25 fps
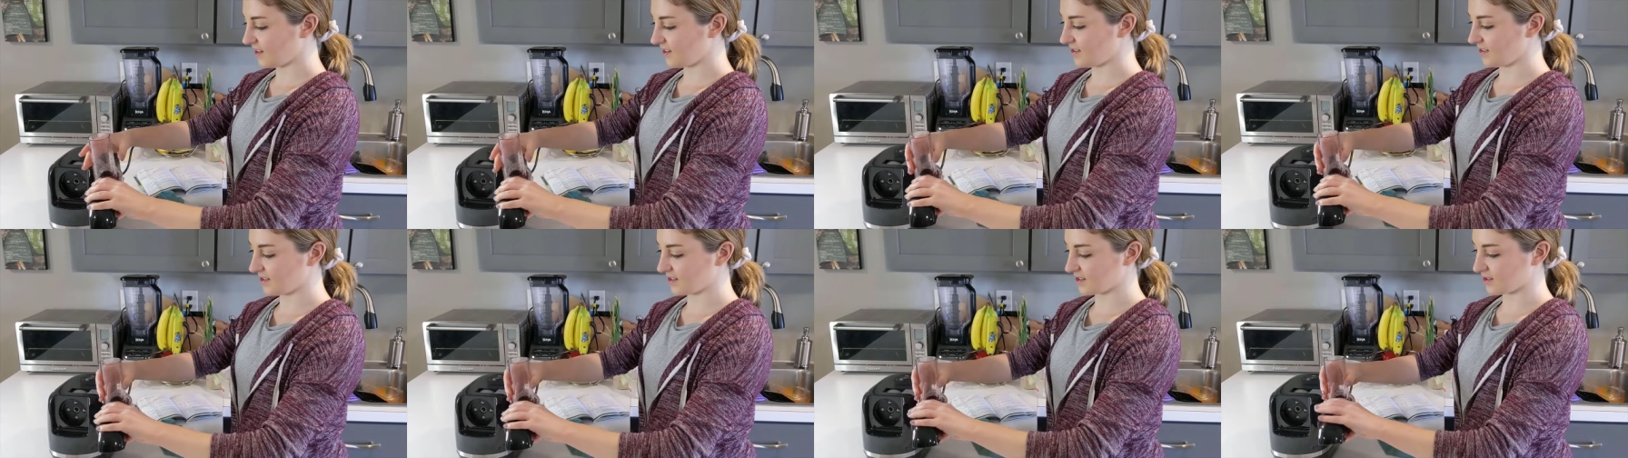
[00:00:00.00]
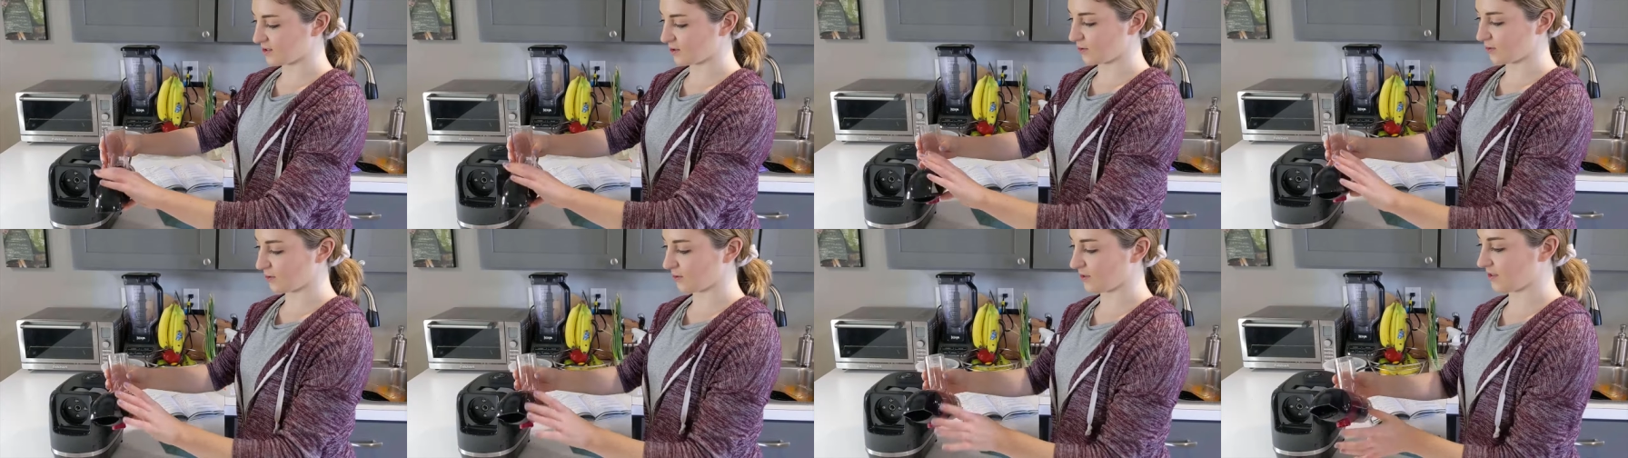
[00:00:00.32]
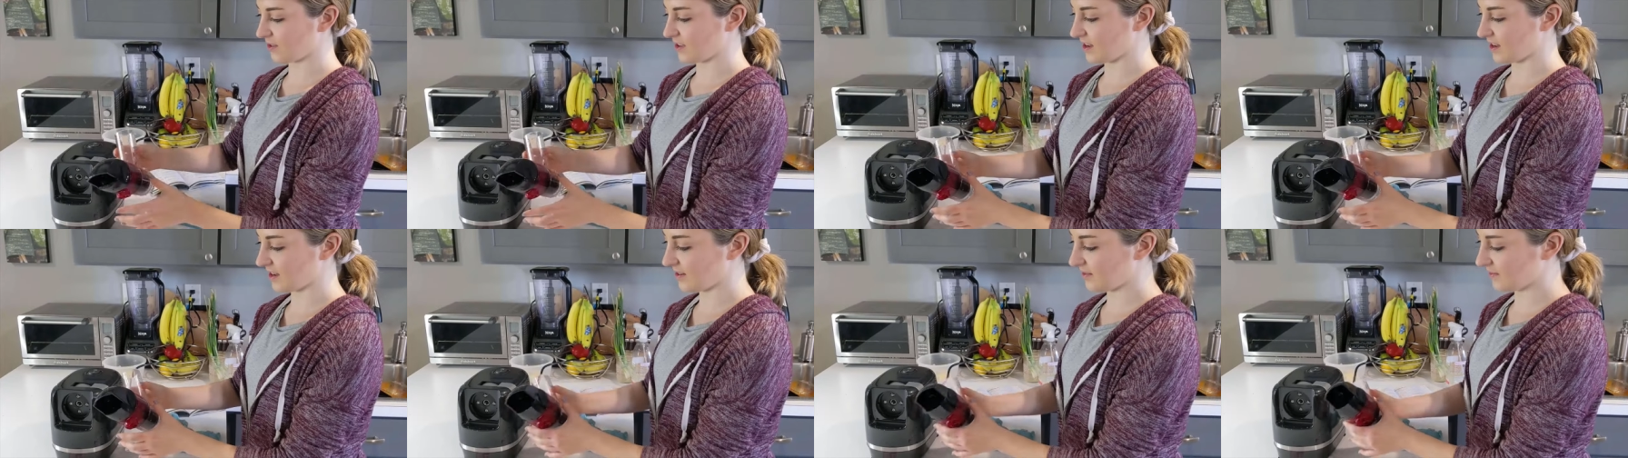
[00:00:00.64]
this whole
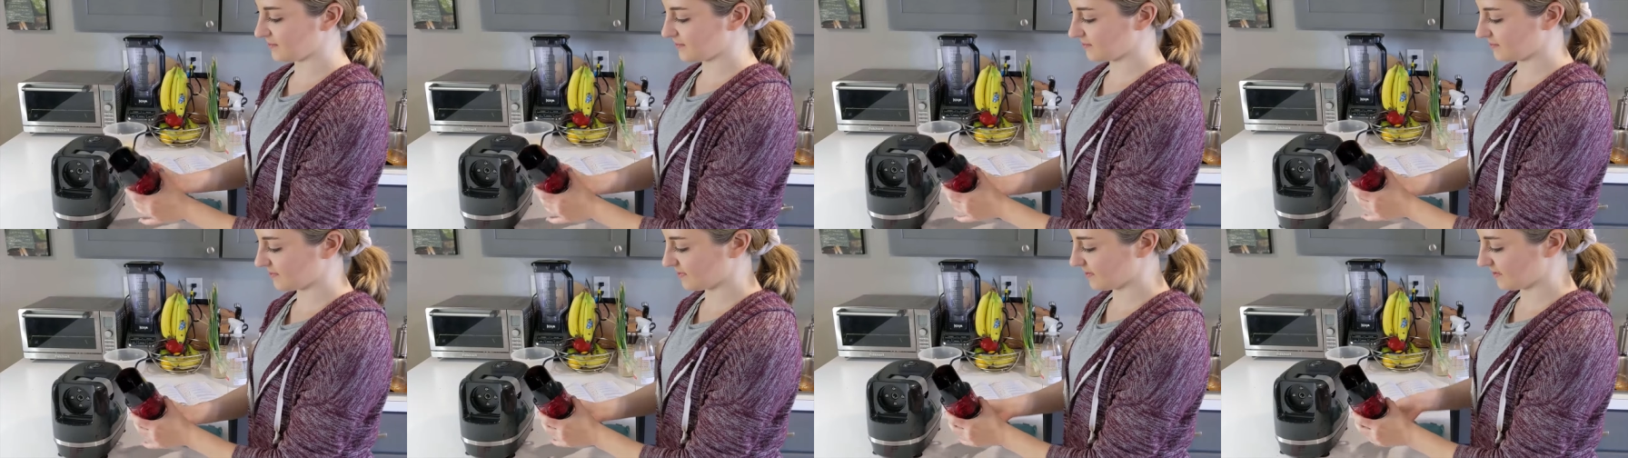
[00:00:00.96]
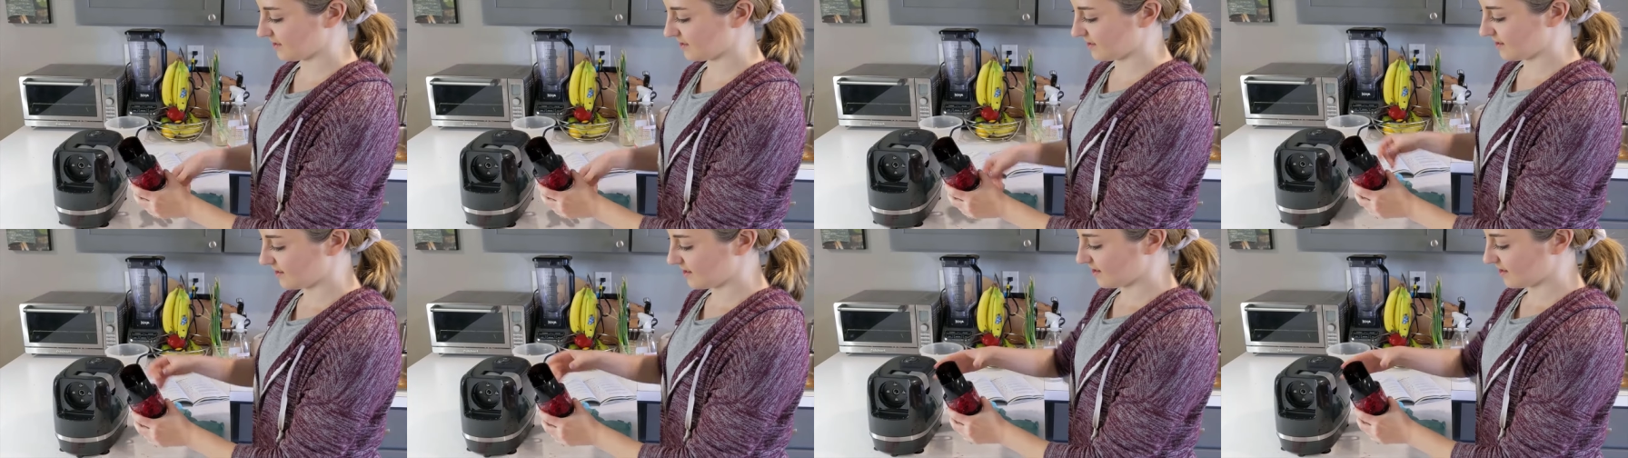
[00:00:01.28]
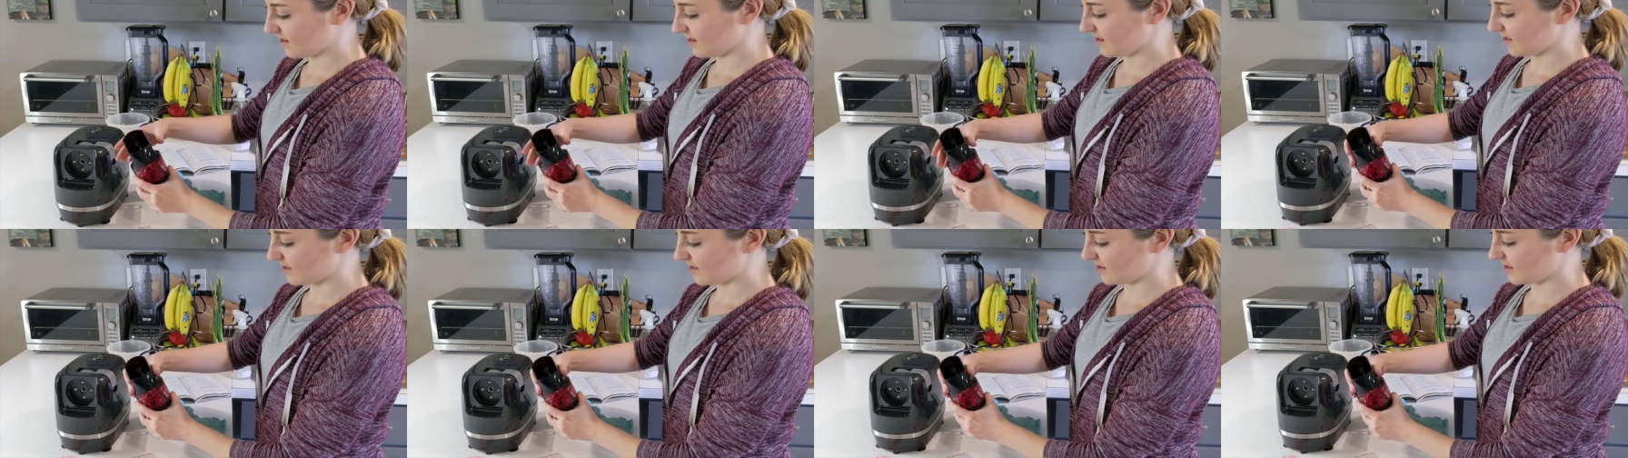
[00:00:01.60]
thing.
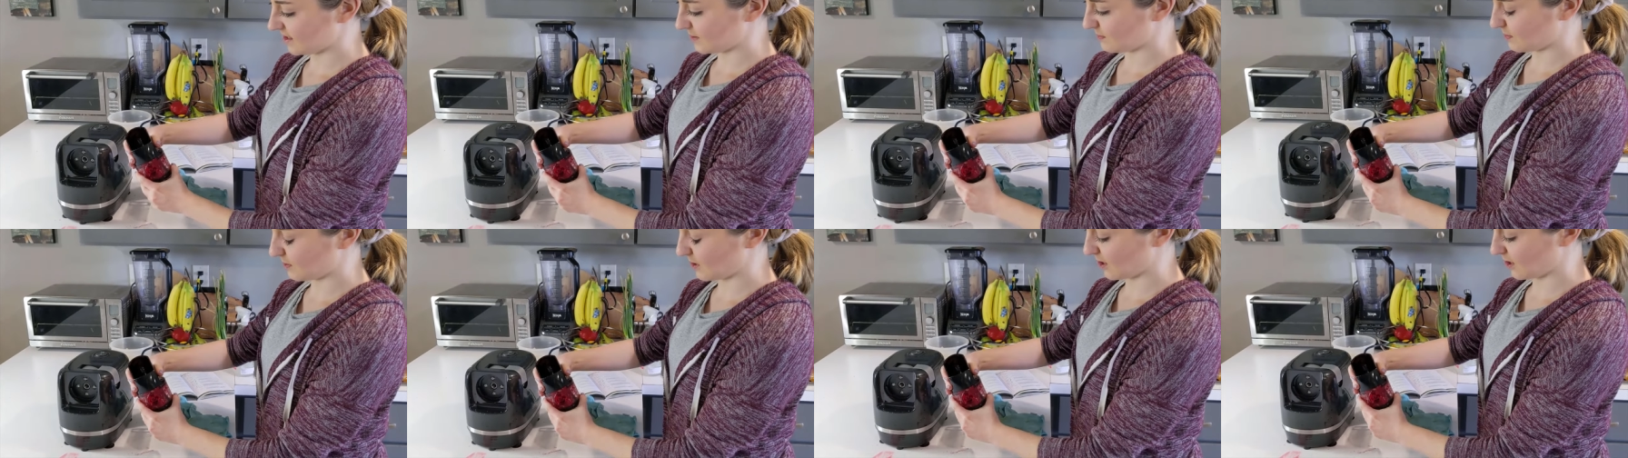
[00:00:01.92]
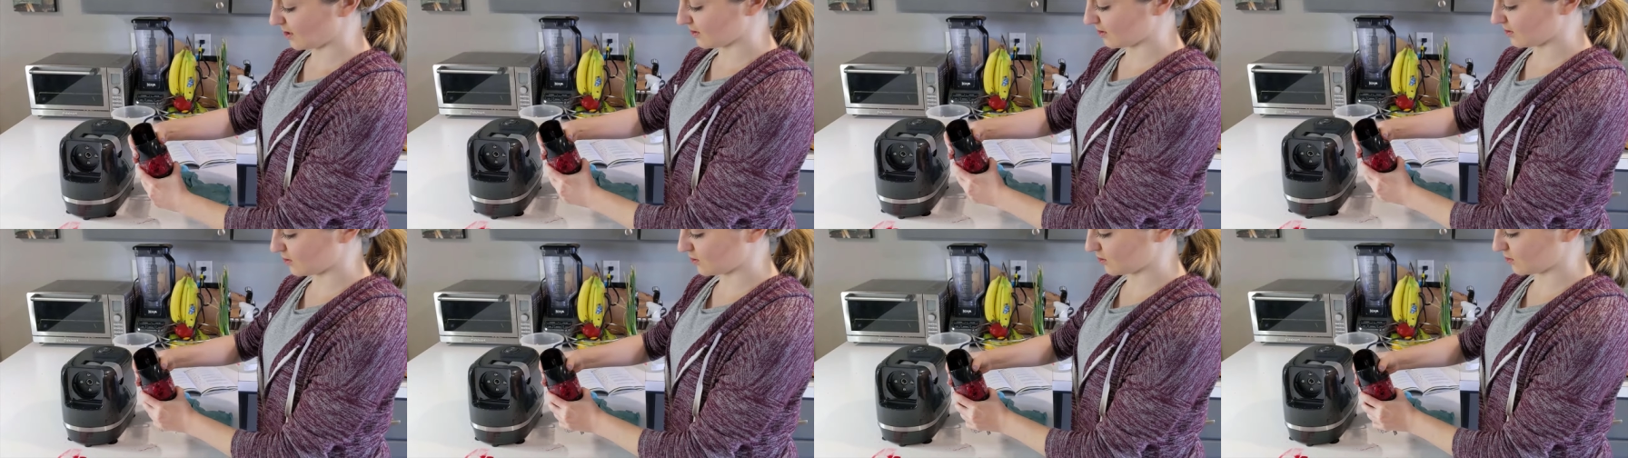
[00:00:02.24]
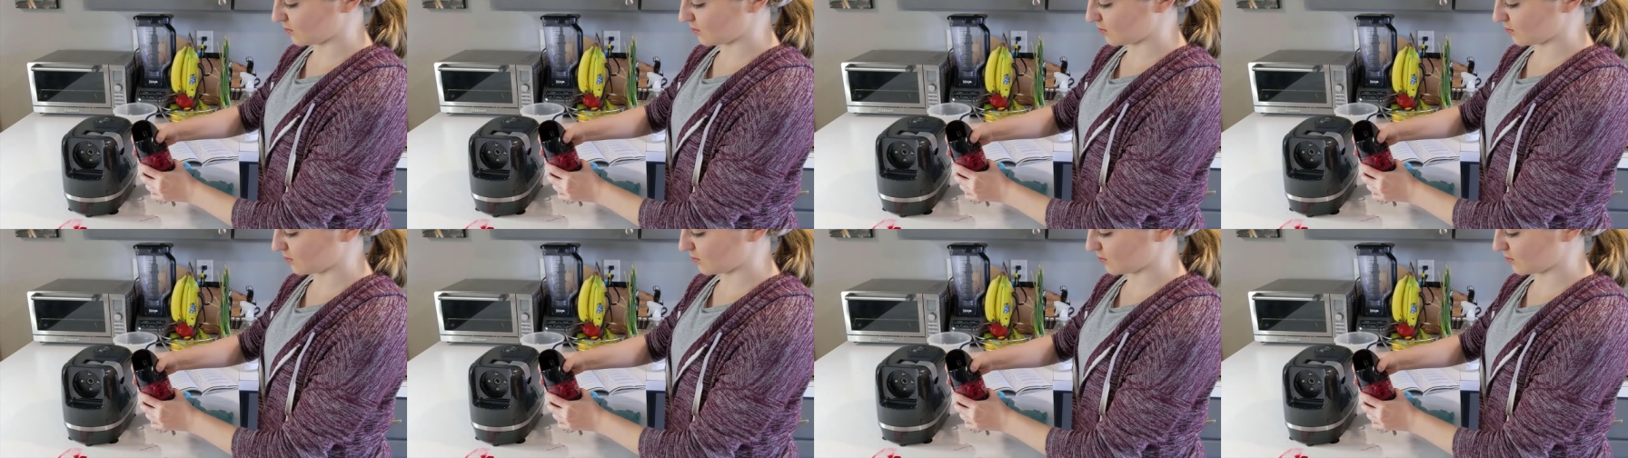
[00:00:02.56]
This part